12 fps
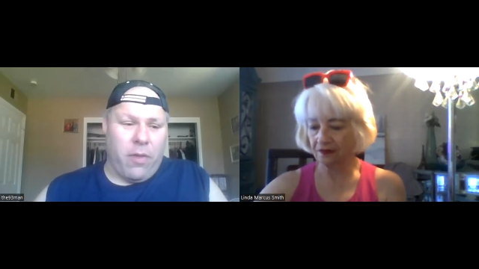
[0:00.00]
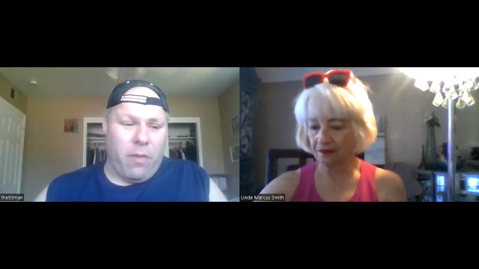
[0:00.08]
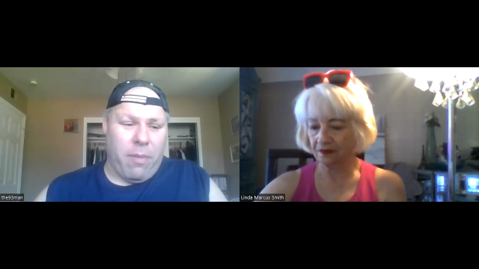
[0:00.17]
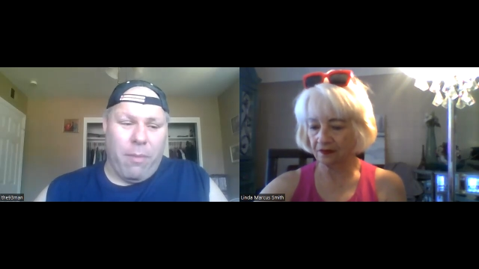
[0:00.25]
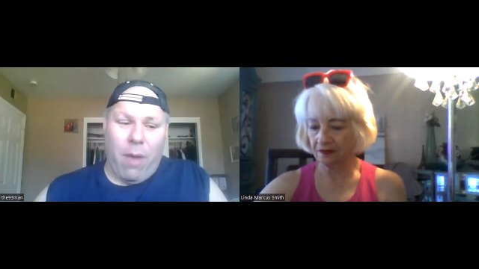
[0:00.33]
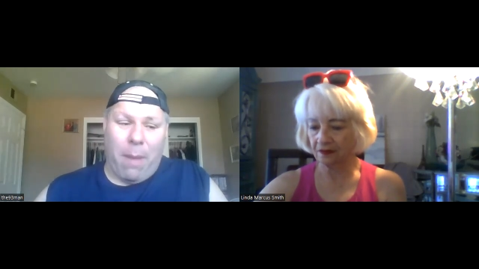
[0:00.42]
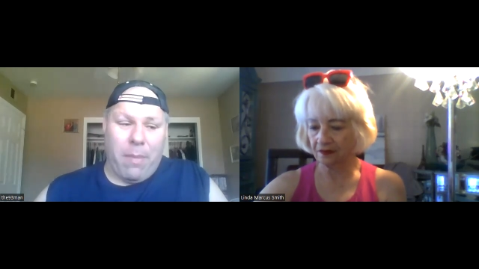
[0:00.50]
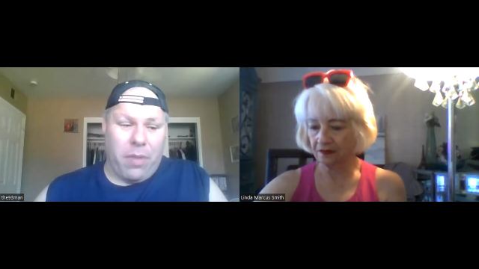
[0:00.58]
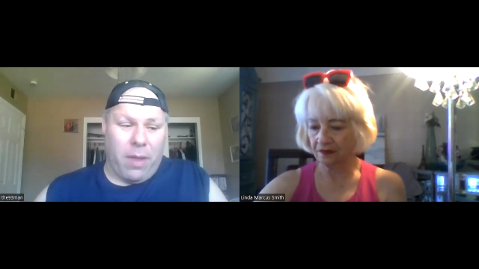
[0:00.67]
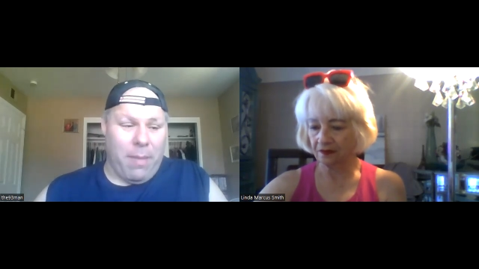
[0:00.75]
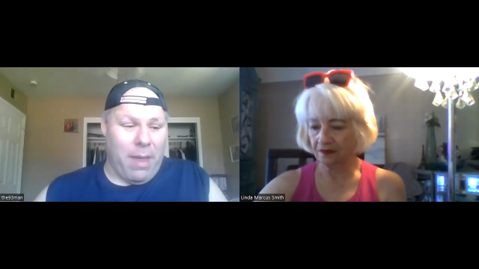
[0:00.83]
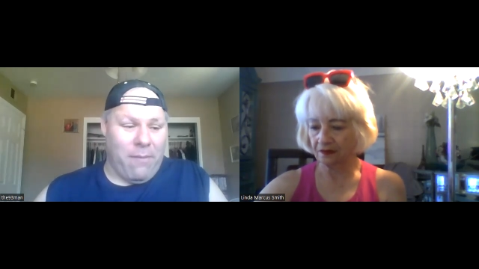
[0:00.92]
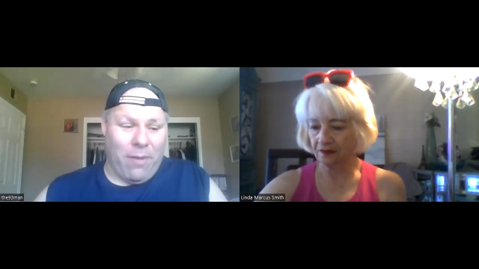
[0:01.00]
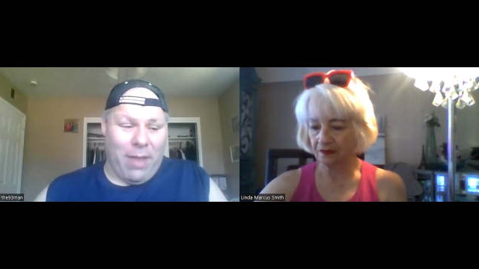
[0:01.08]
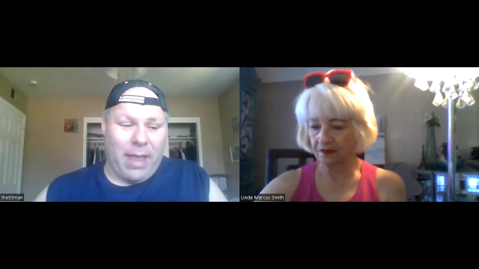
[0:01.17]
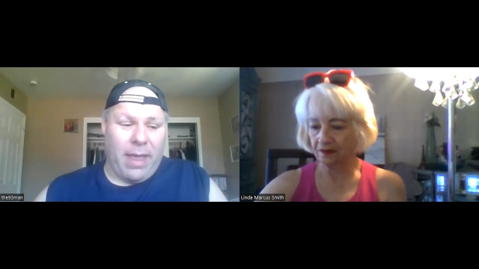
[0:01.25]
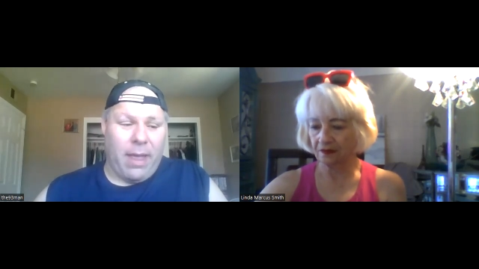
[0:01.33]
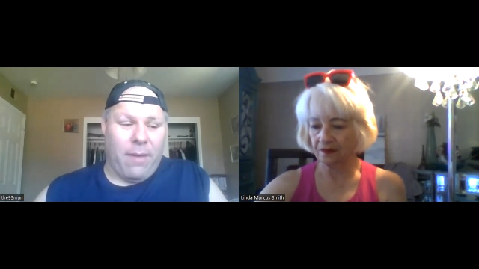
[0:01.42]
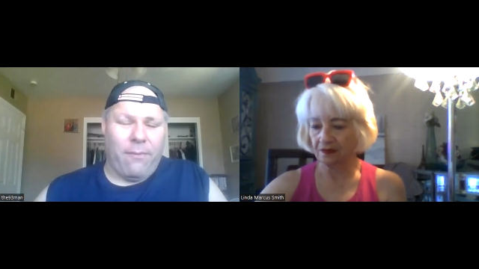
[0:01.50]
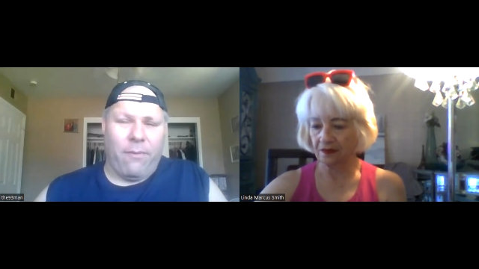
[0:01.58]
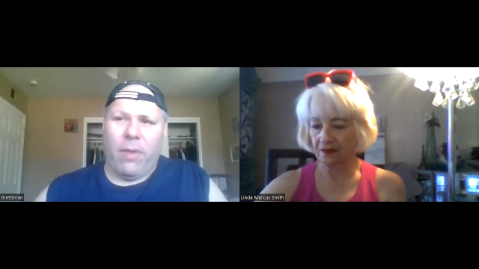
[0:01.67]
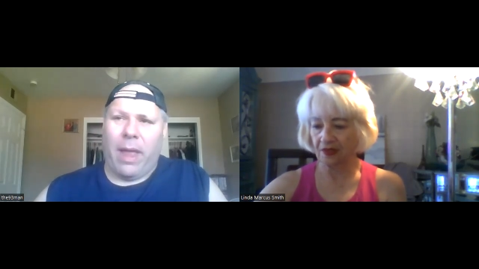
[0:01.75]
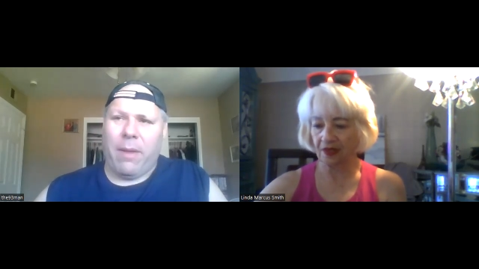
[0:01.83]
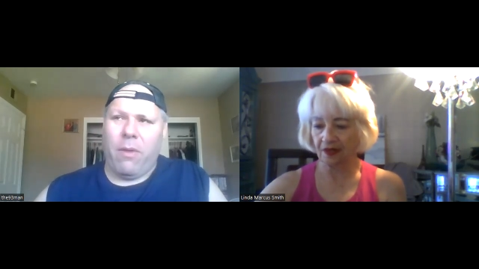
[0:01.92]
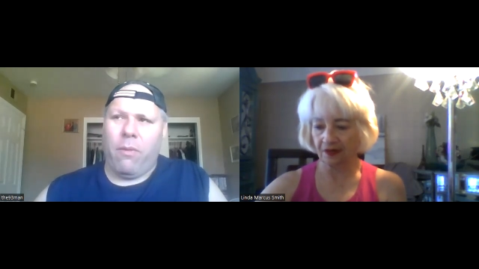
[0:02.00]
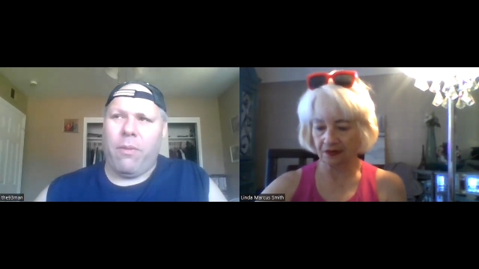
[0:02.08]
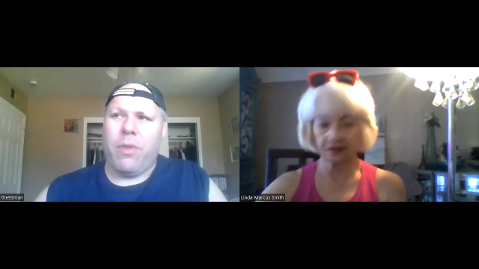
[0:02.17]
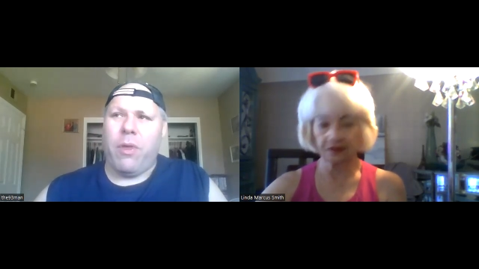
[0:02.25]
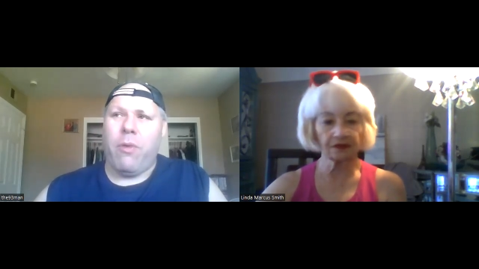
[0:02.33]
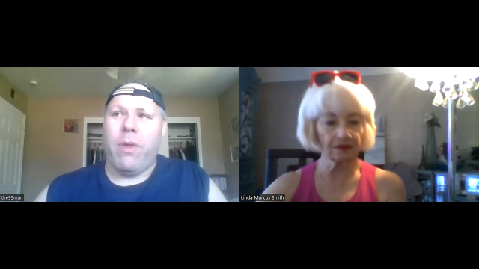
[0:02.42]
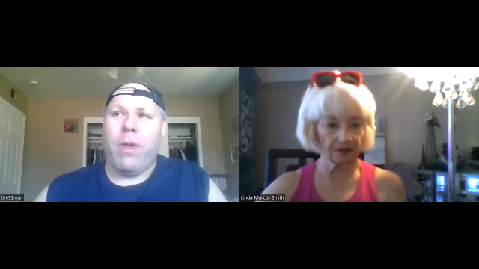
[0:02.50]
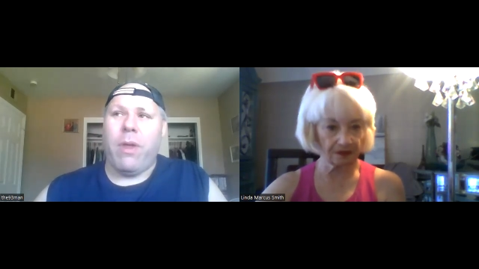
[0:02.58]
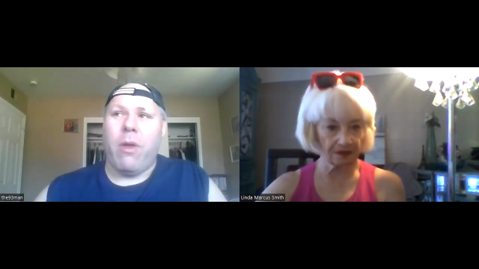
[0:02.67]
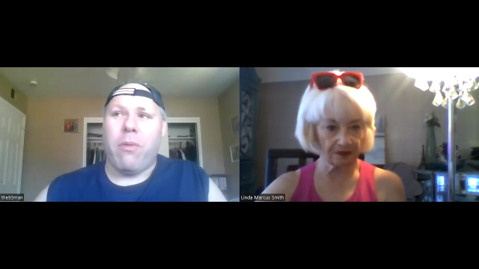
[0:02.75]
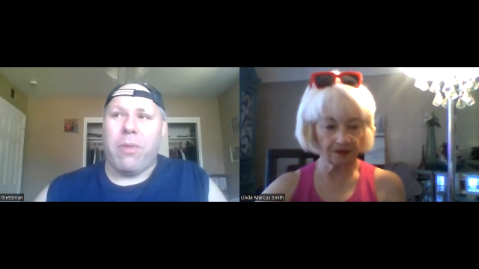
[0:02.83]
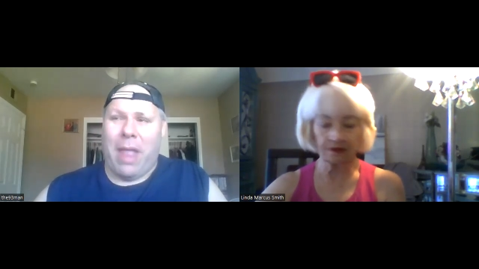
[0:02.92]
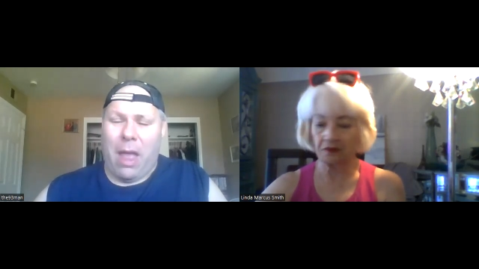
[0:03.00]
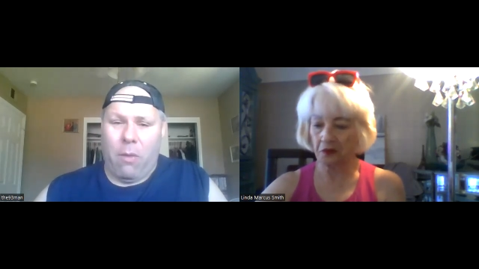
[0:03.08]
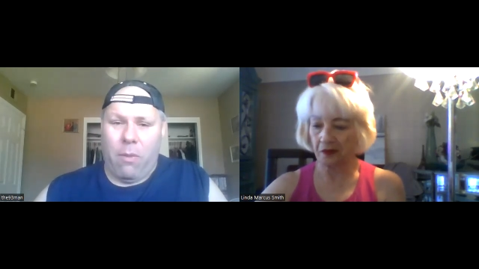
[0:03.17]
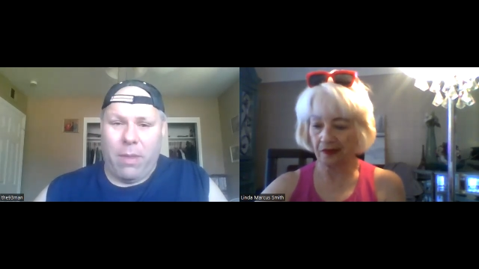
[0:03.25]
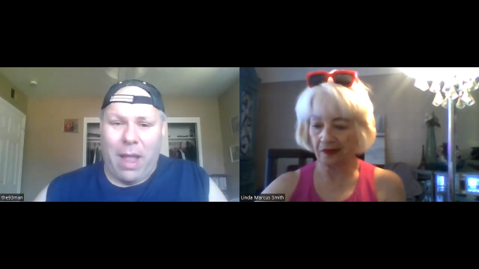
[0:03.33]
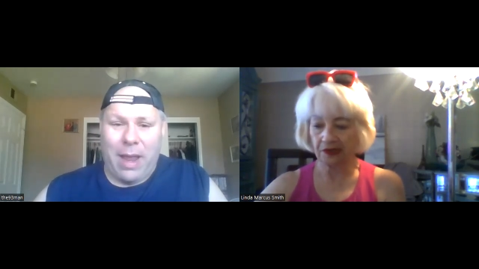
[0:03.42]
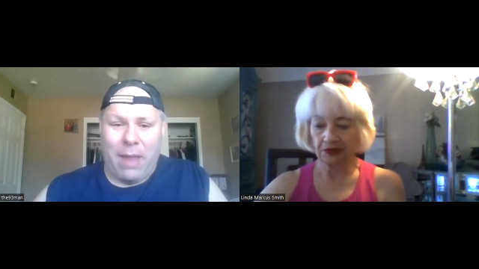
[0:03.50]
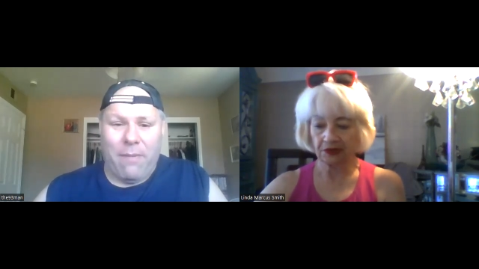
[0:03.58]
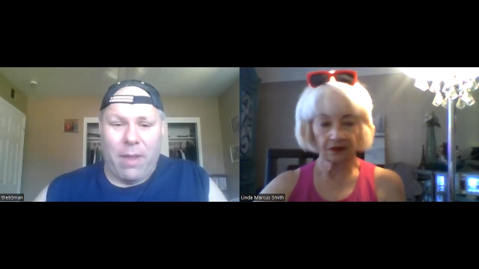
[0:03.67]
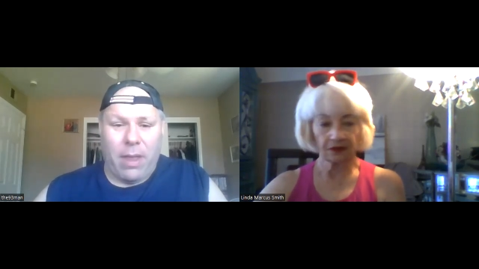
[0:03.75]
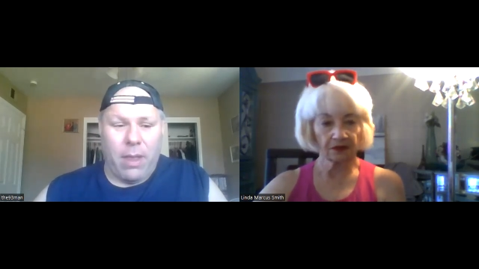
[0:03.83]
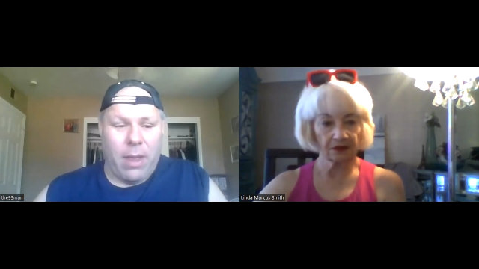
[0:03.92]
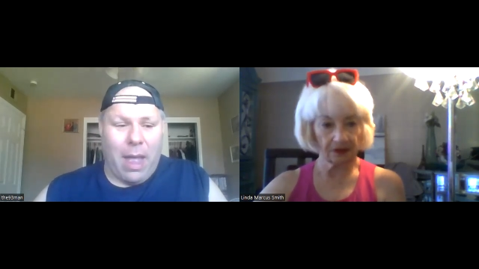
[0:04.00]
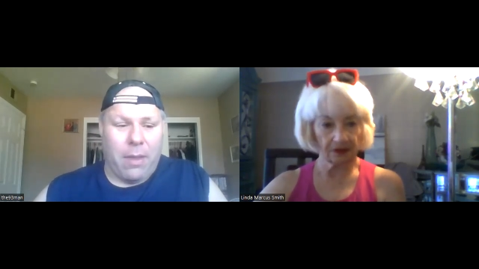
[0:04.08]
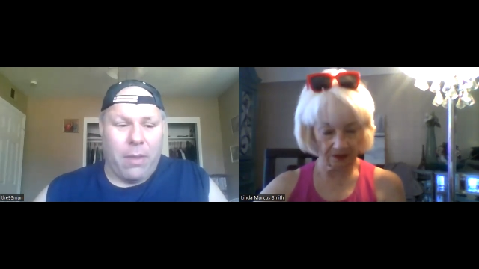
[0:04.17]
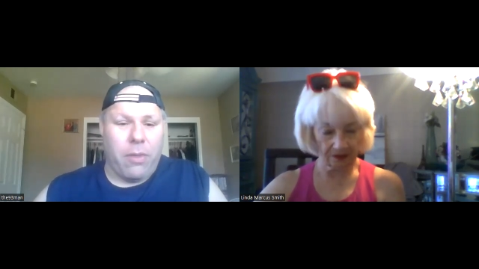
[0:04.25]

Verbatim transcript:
Speaker 1: She's been promising me for like a, for like oh, two years now, not even a, yeah,